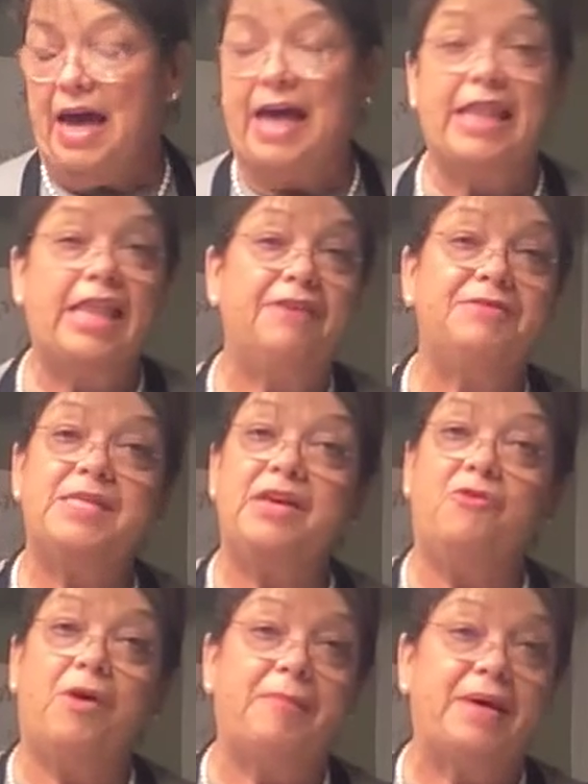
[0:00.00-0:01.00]
I love
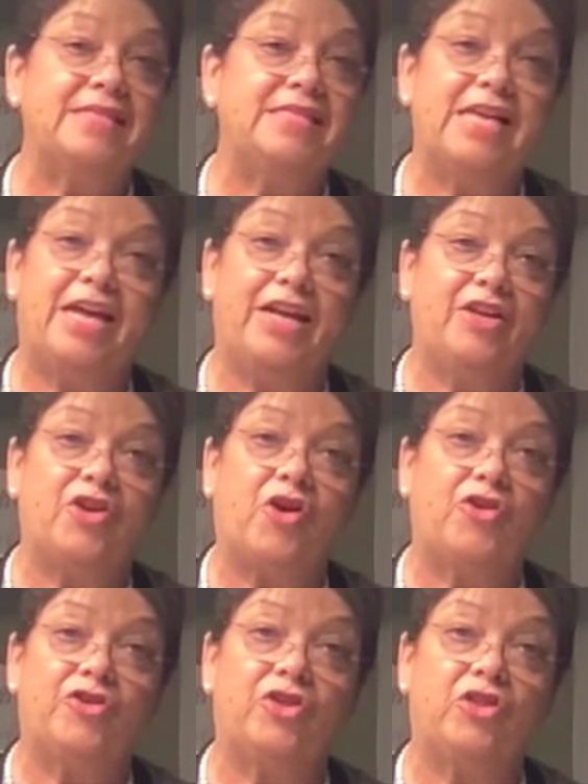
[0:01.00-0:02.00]
seeing what my son and
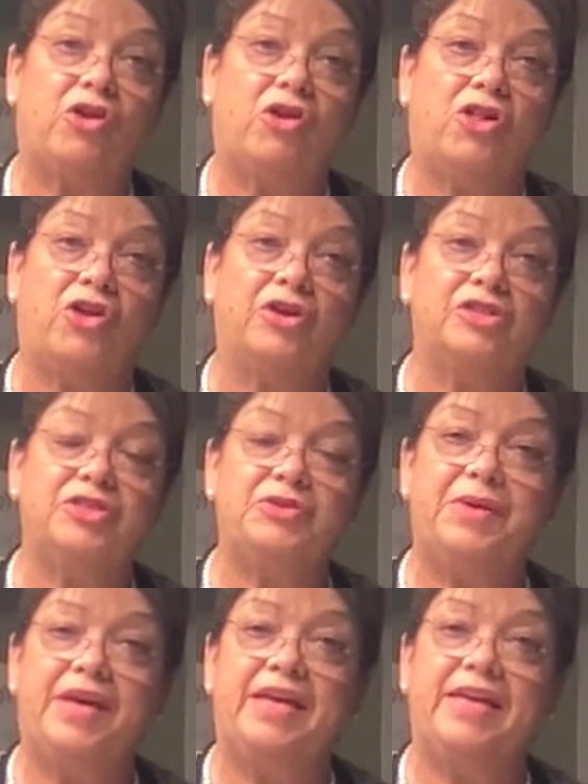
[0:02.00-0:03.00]
daughter-in-law are
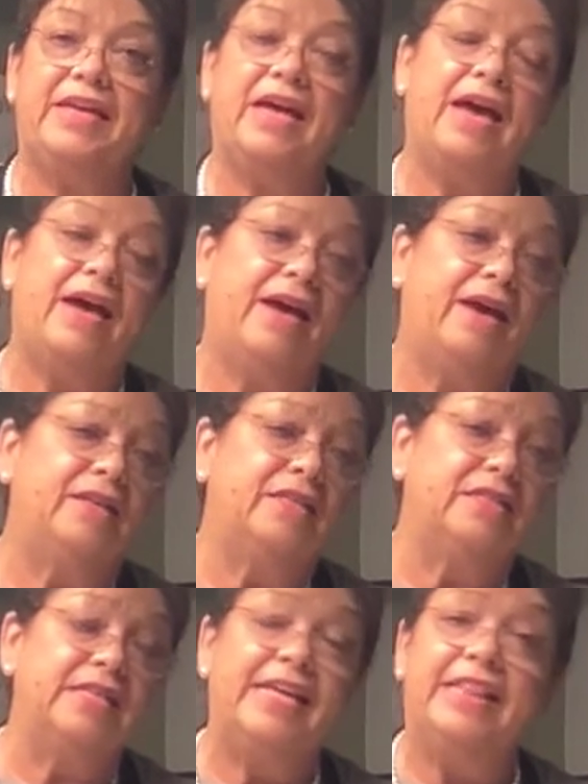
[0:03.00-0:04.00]
doing
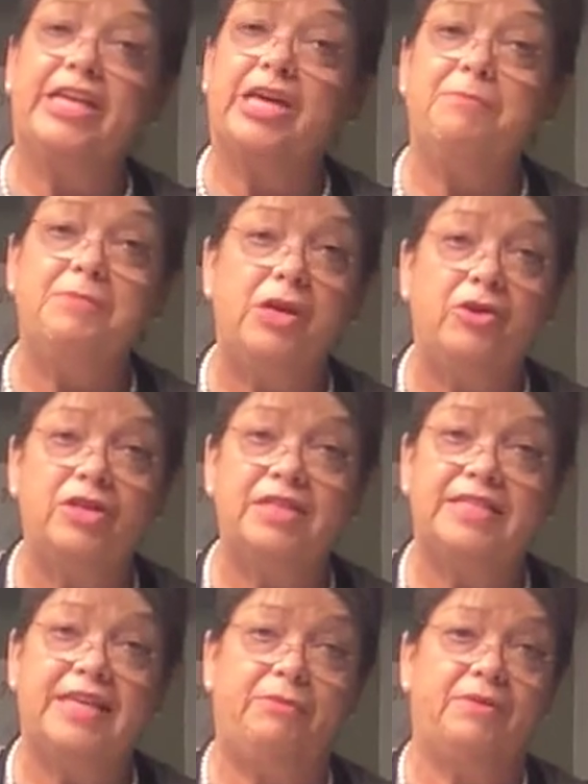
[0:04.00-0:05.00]
in the
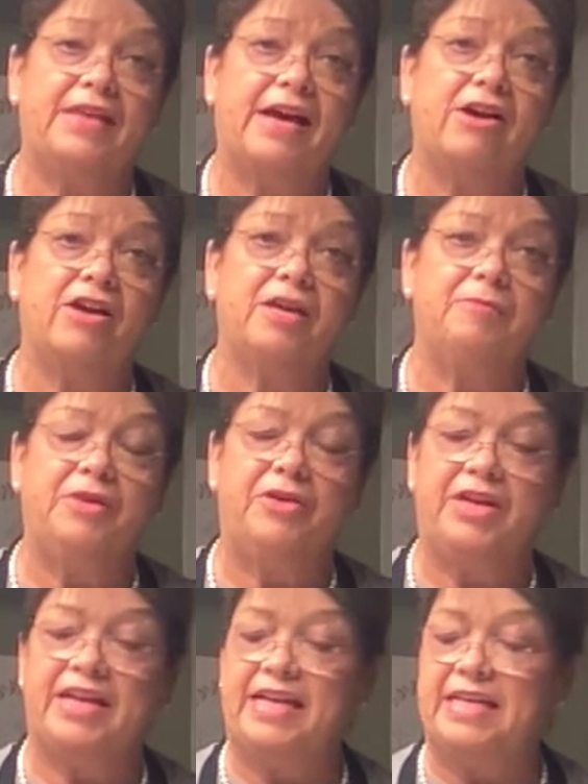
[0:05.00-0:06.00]
community with I Got
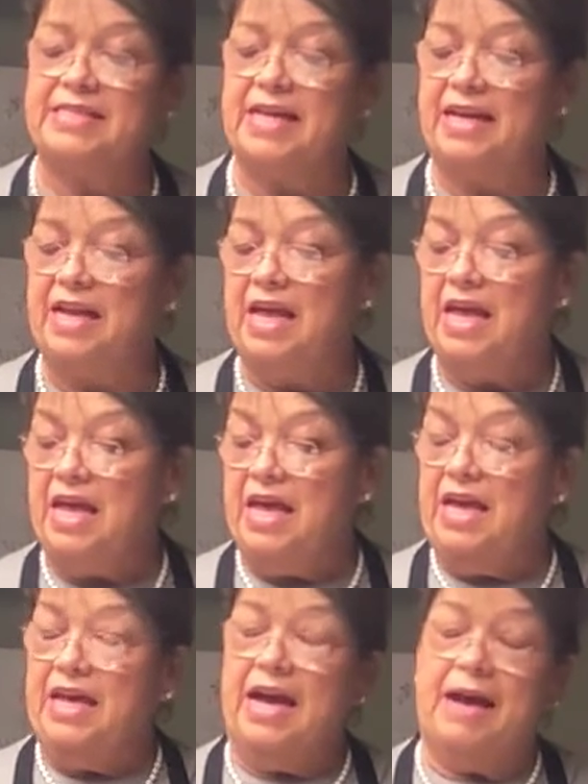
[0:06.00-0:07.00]
Communities, and
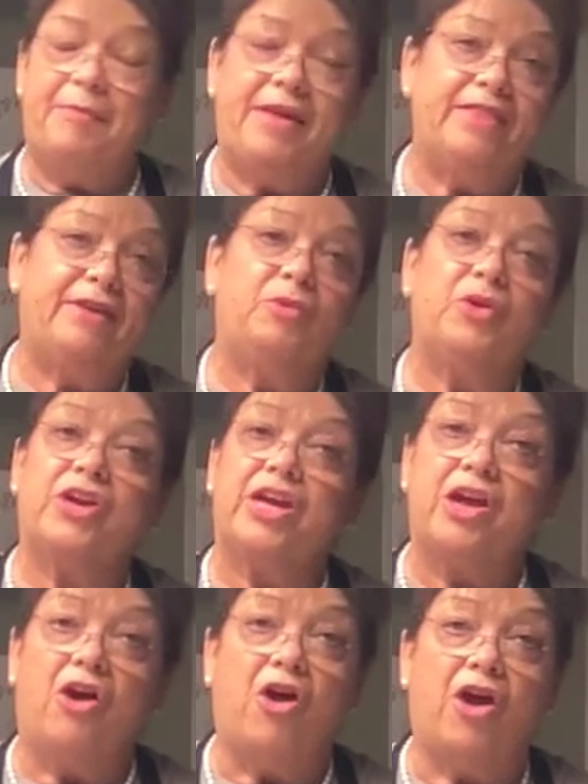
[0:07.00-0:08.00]
I mean they're
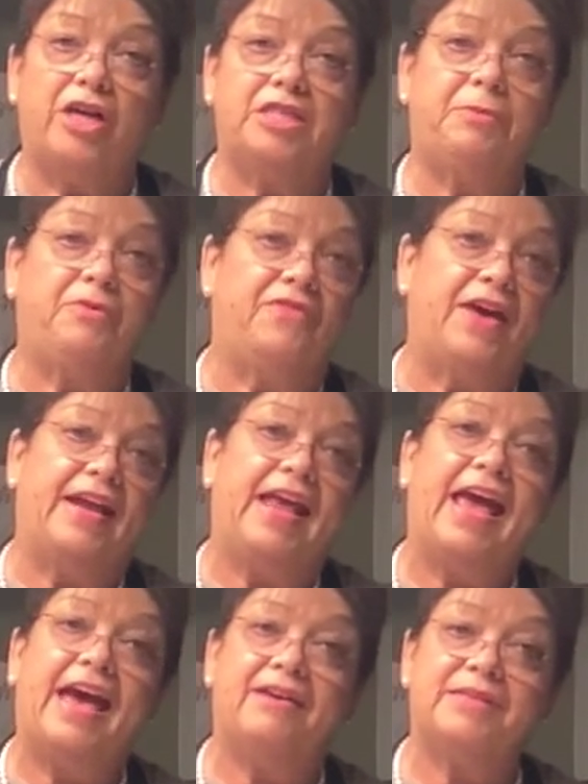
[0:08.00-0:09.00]
working hard to provide
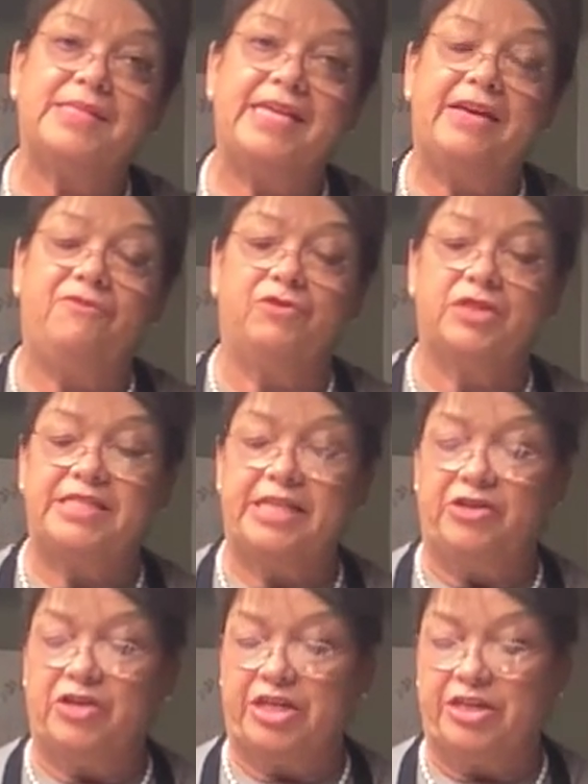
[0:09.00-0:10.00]
housing for
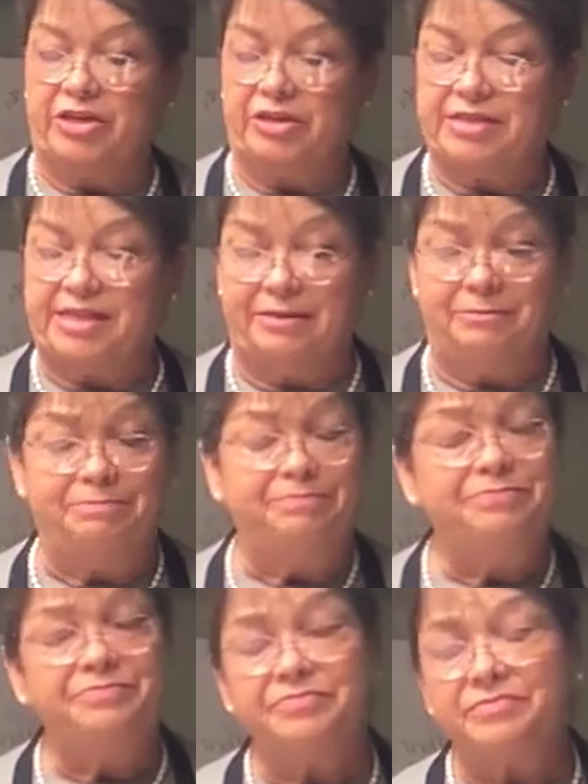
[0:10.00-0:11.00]
senior adults, and
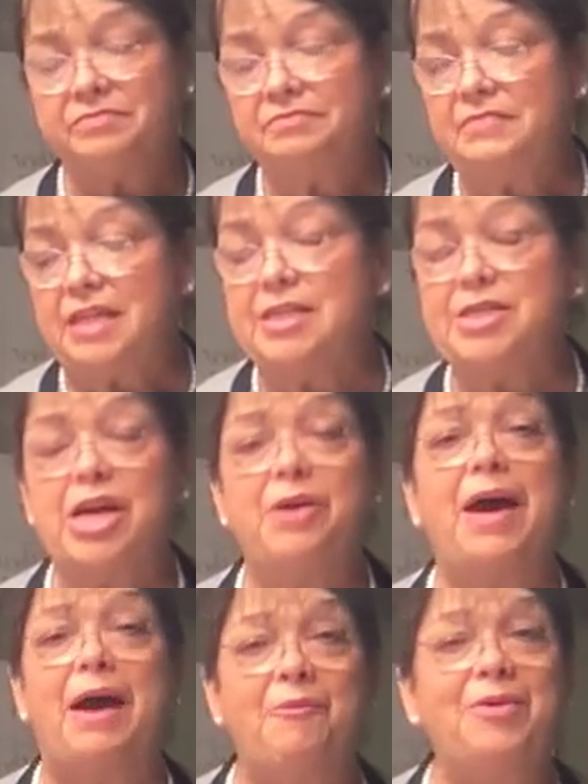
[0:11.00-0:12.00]
so
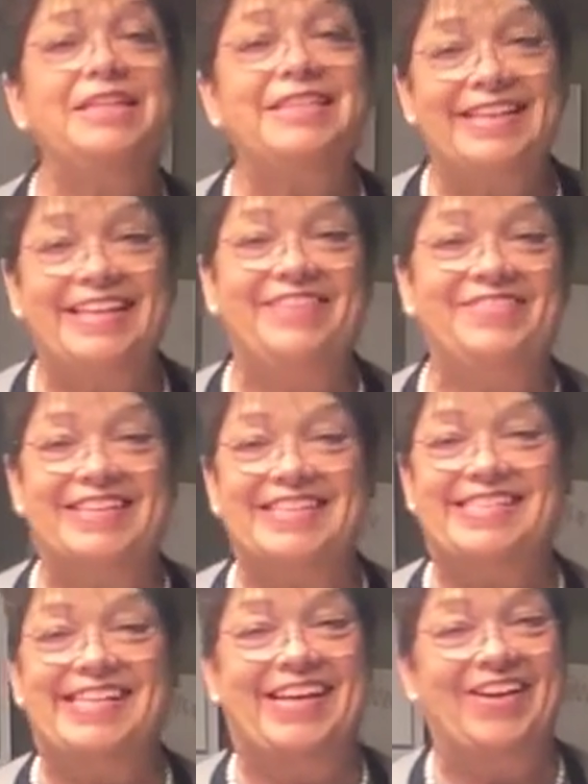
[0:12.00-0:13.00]
I want to live to
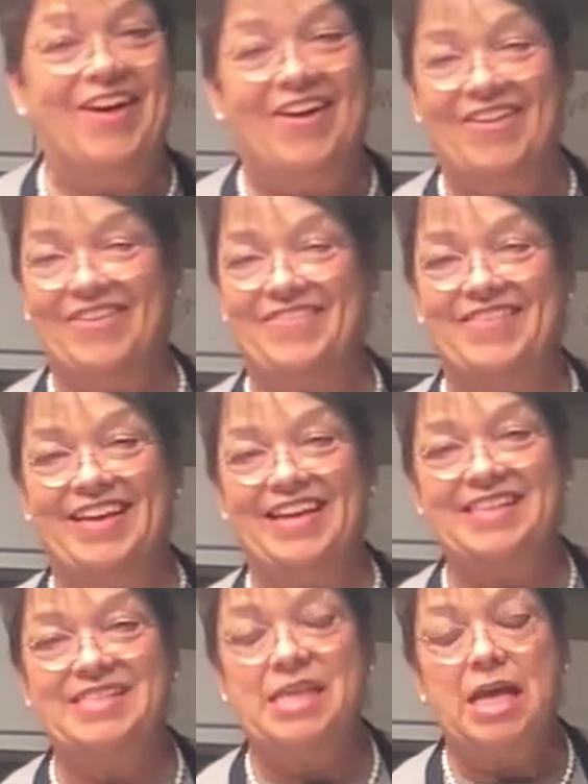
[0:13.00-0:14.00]
see all of
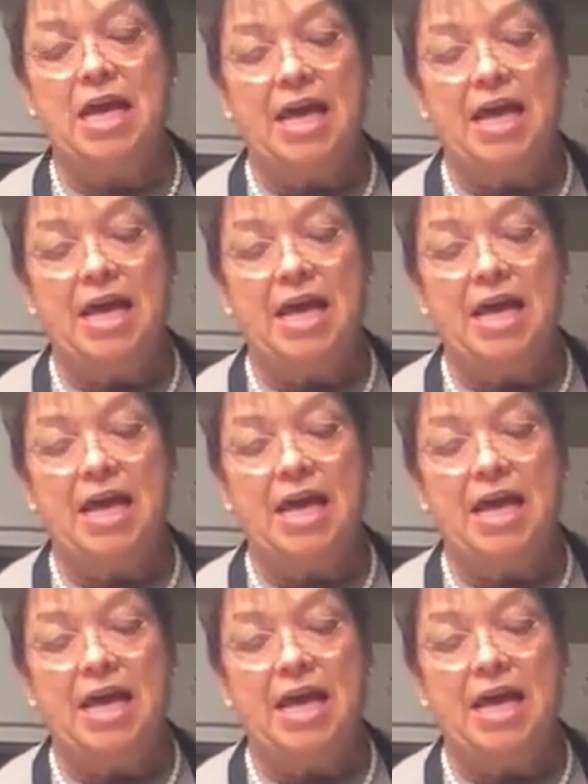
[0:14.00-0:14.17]
this.